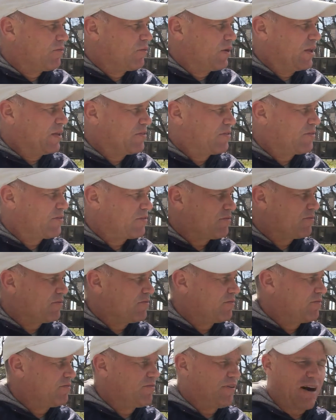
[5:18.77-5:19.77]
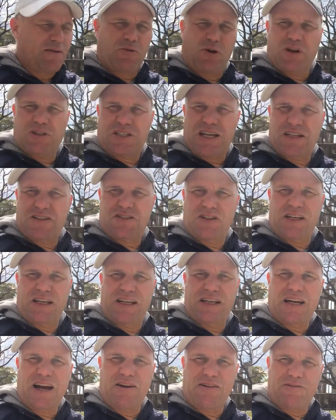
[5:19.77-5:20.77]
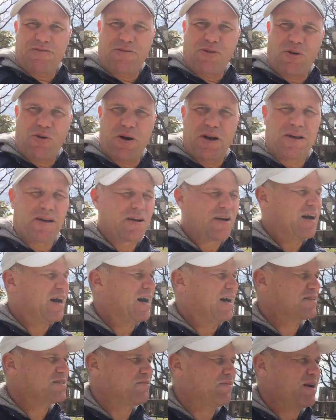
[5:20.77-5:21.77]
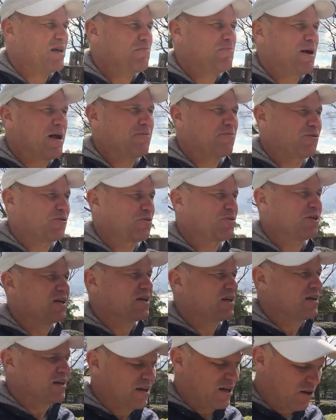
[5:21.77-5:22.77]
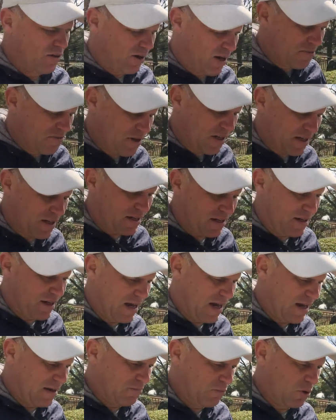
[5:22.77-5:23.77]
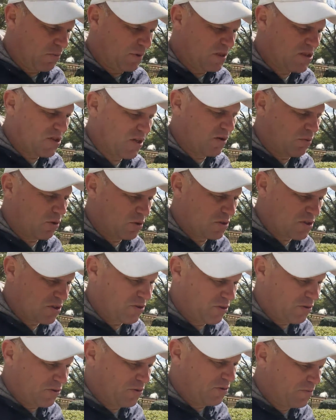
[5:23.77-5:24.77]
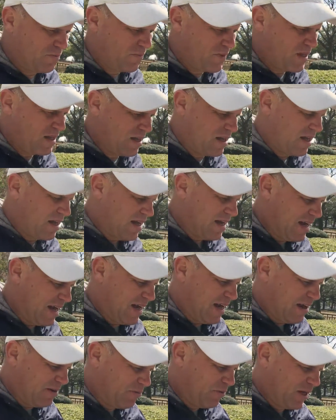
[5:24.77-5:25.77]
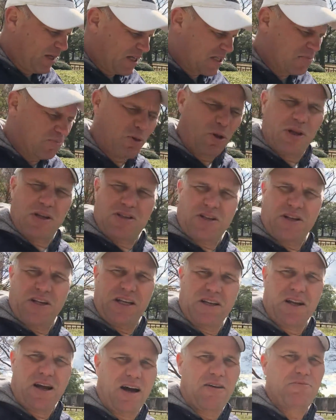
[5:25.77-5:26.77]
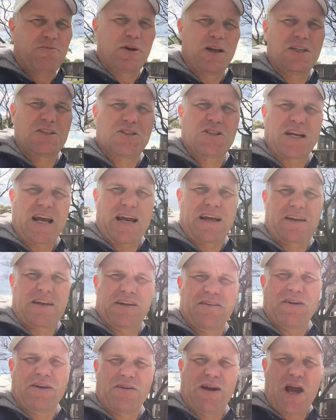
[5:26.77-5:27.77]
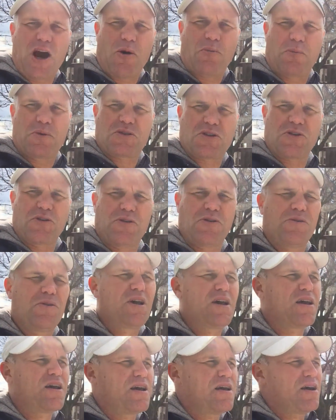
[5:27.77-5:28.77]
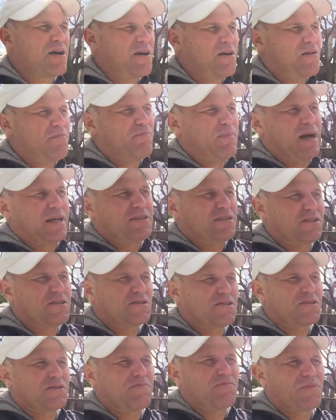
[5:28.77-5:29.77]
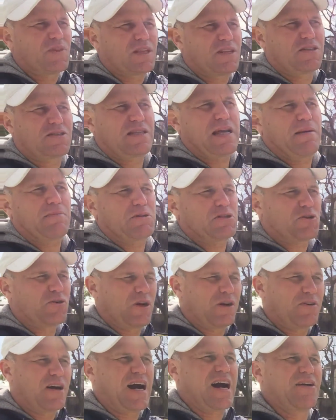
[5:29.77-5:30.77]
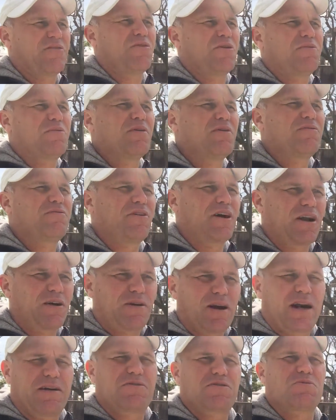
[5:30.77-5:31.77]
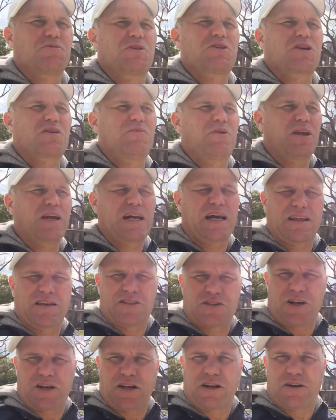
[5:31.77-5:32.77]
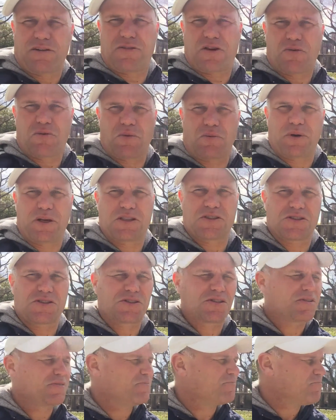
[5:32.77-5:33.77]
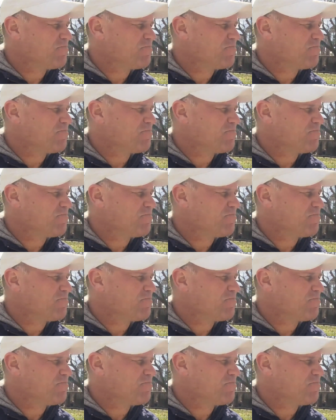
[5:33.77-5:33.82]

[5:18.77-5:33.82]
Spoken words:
with far more intensity going forward to many people who I think would be suitable to really explore this idea of Life Bridge and can help to make this tapestry of 100 photographs which communicate this idea of human bridges.